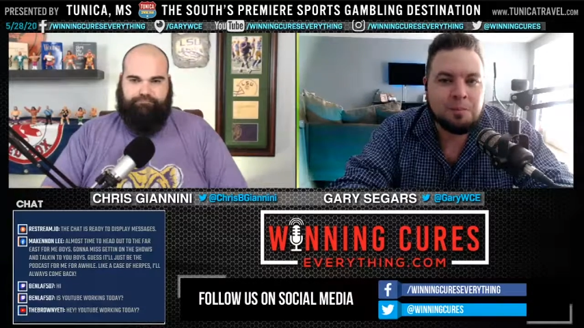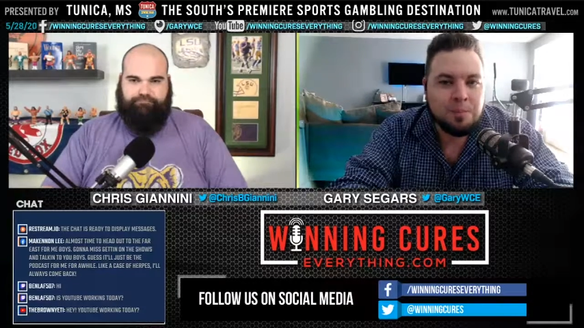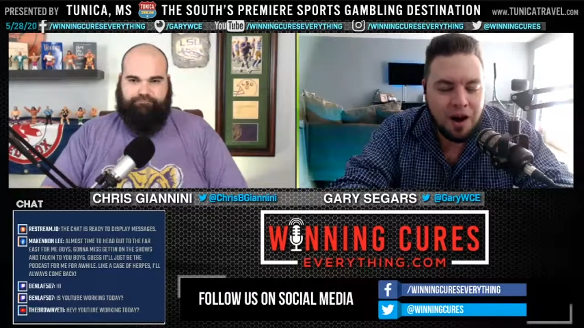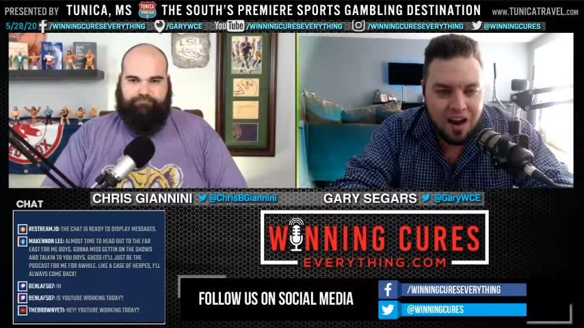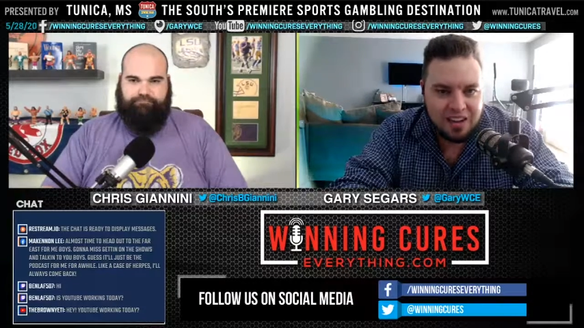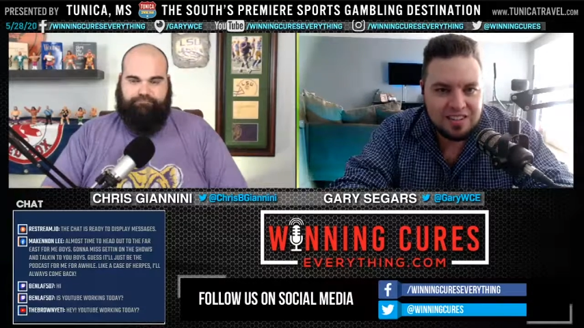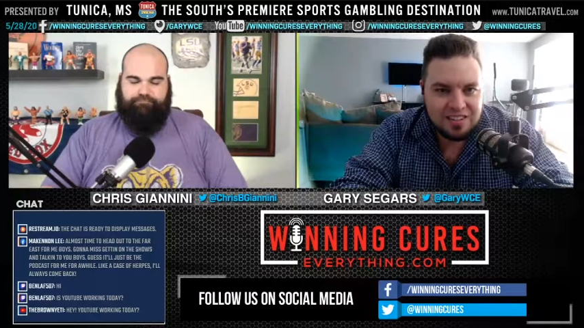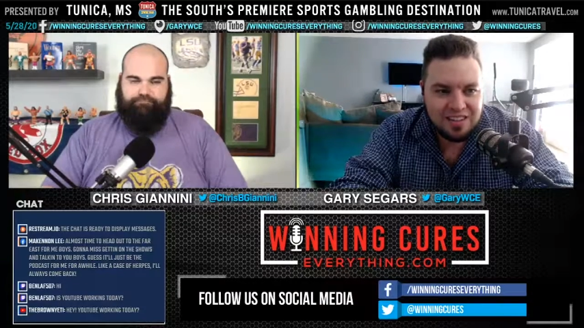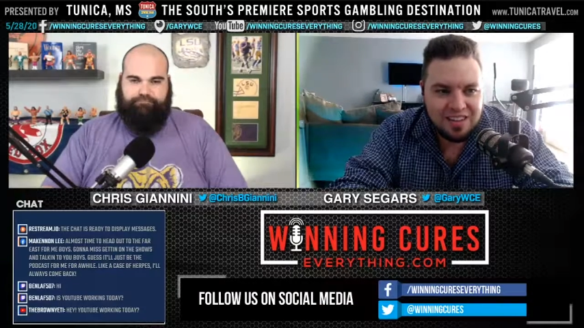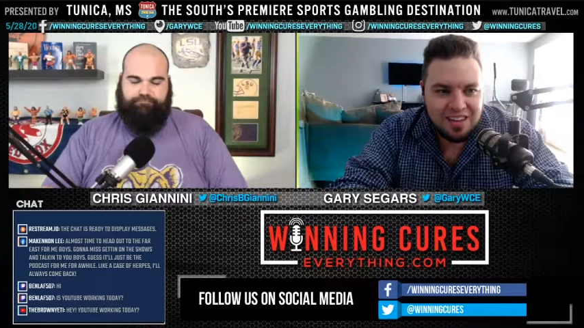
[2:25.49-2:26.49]
Speaker 1: But
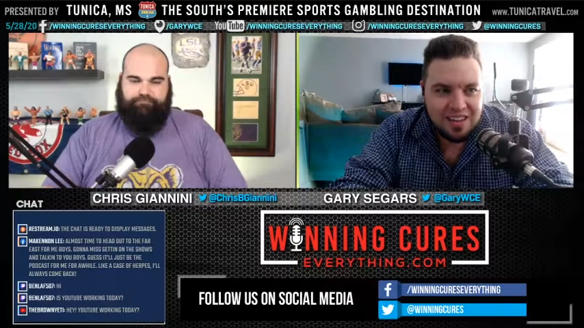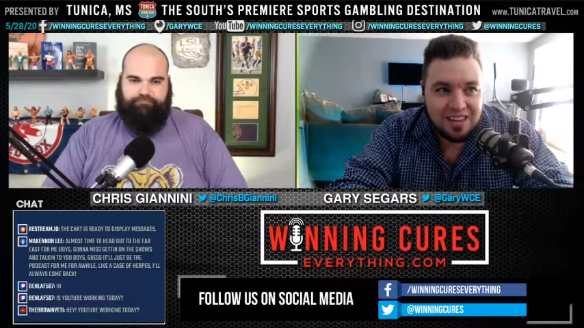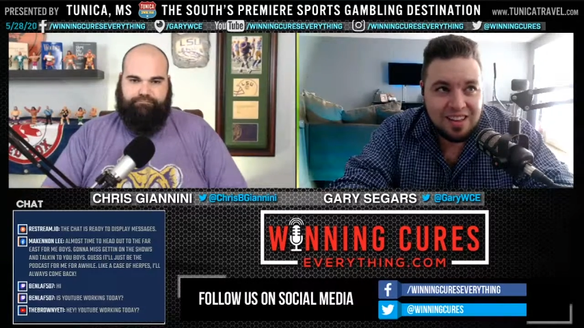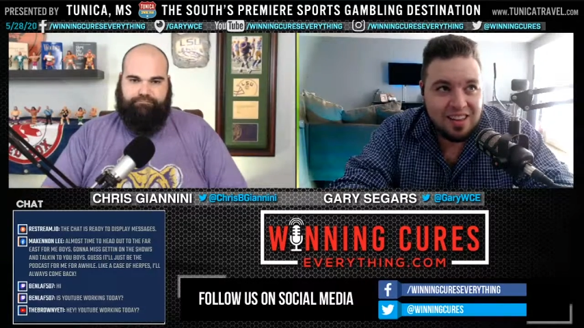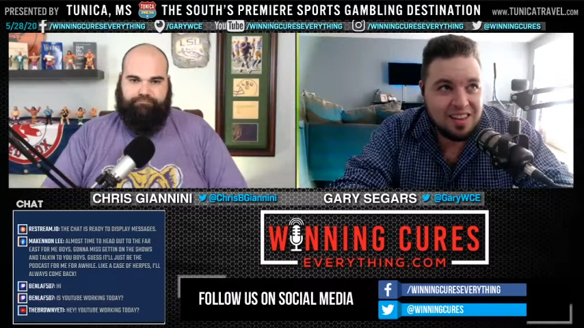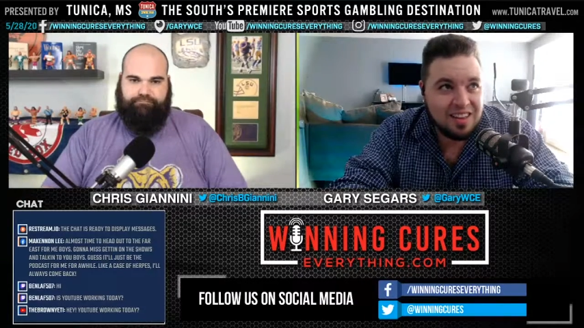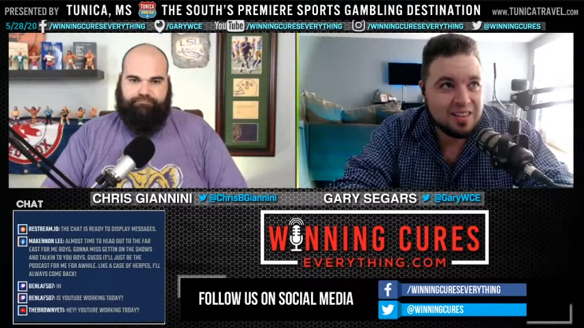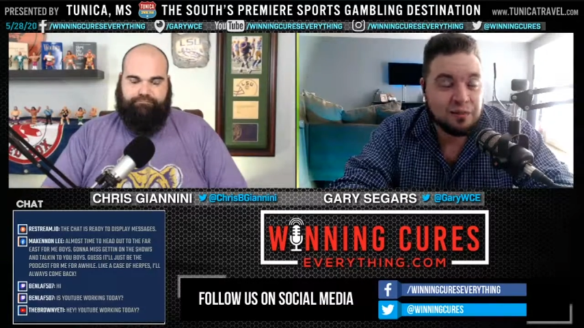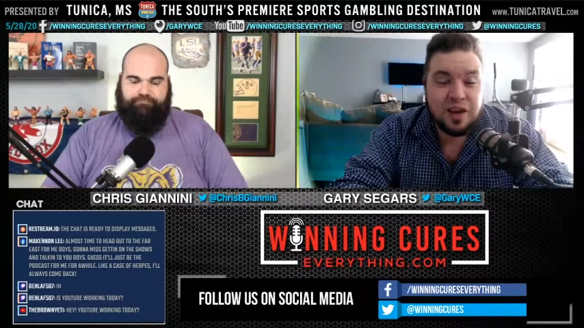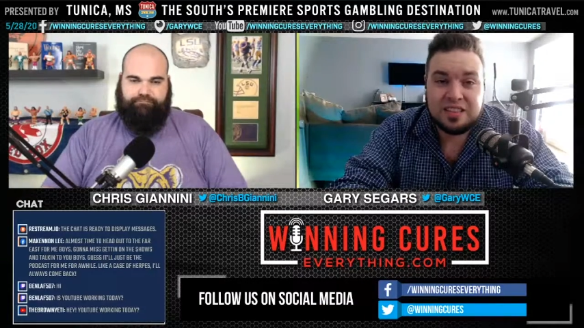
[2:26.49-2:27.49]

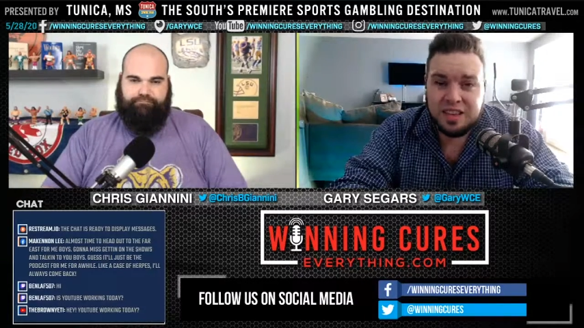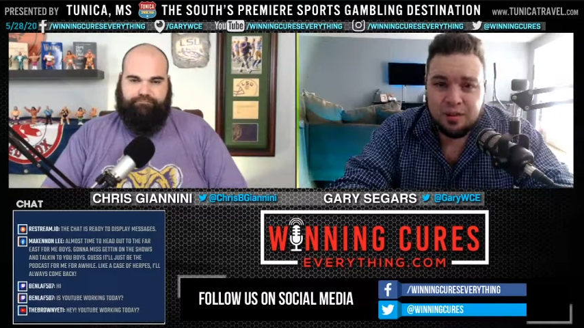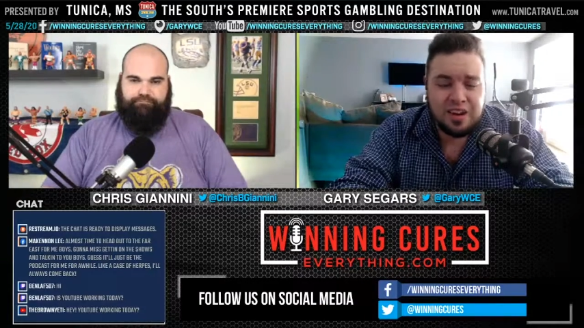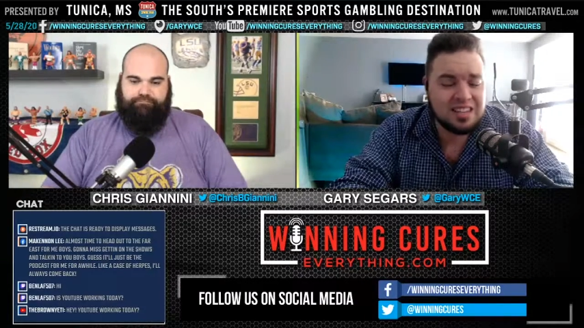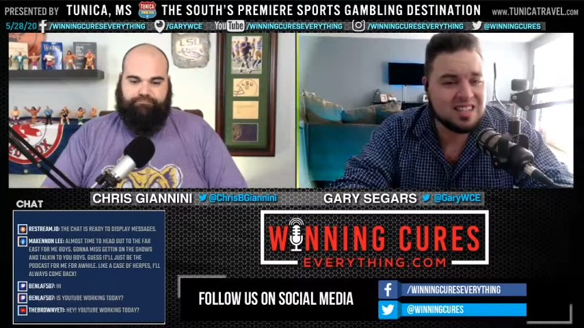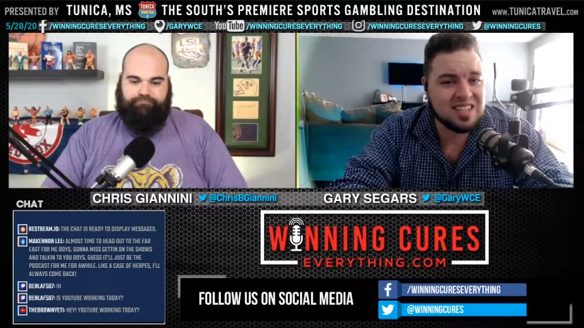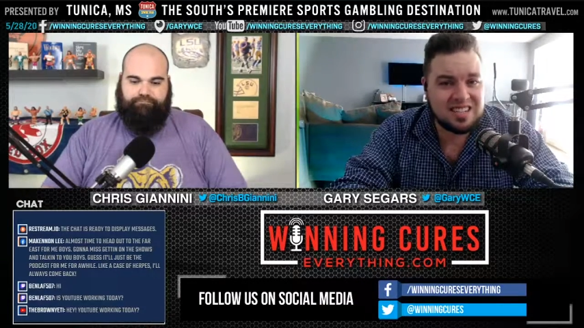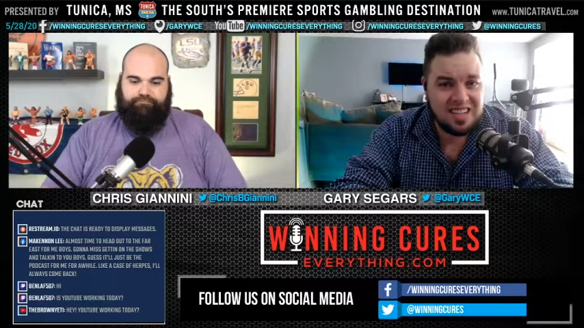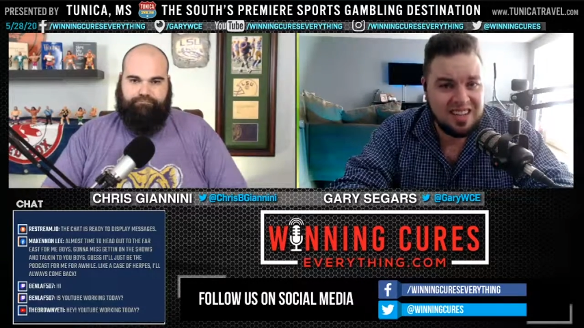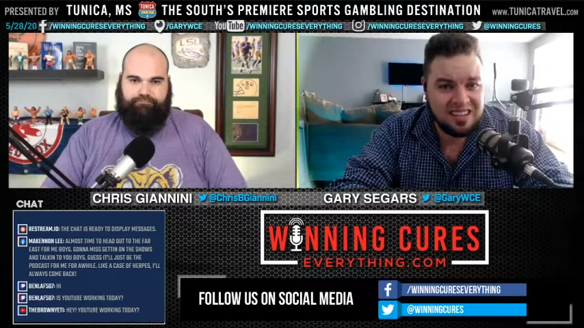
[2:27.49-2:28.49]
the fact that you've got
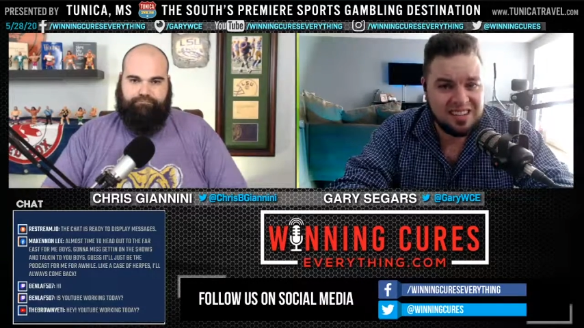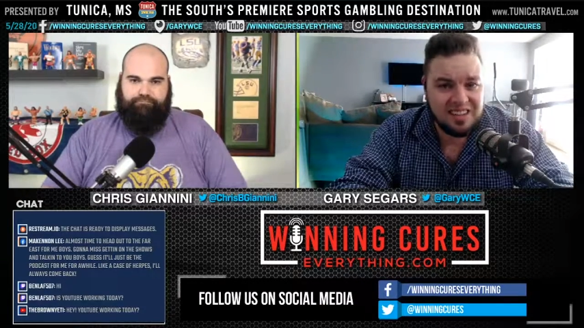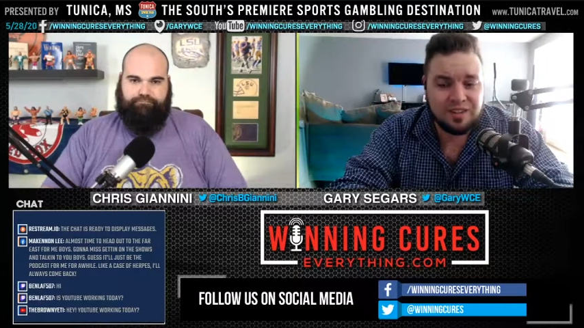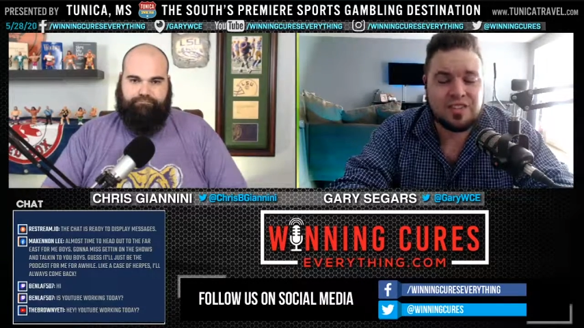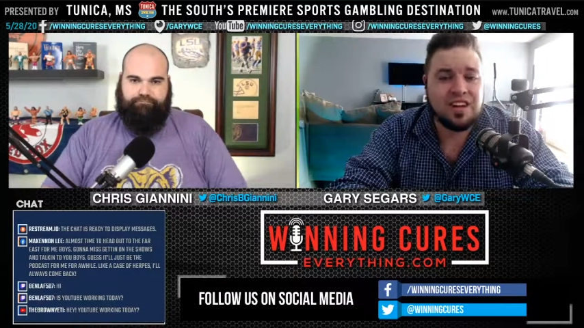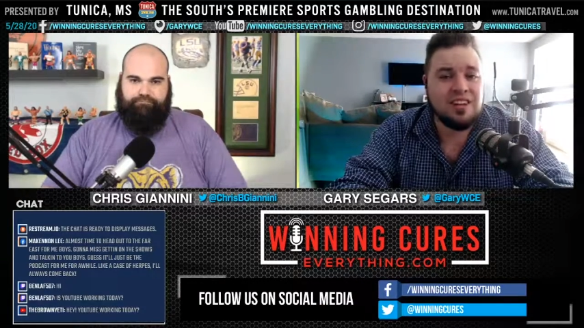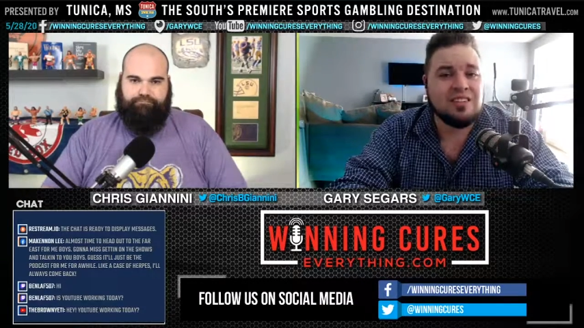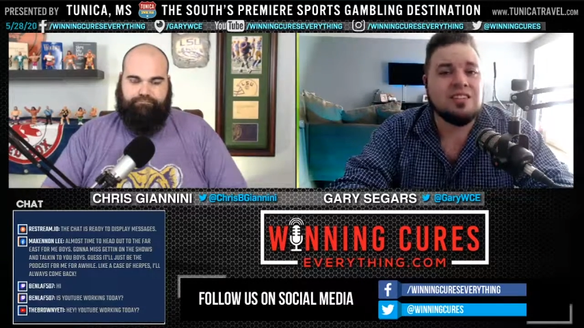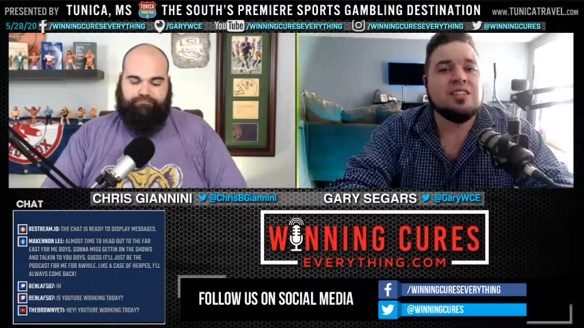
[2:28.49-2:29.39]
sixteen that are saying,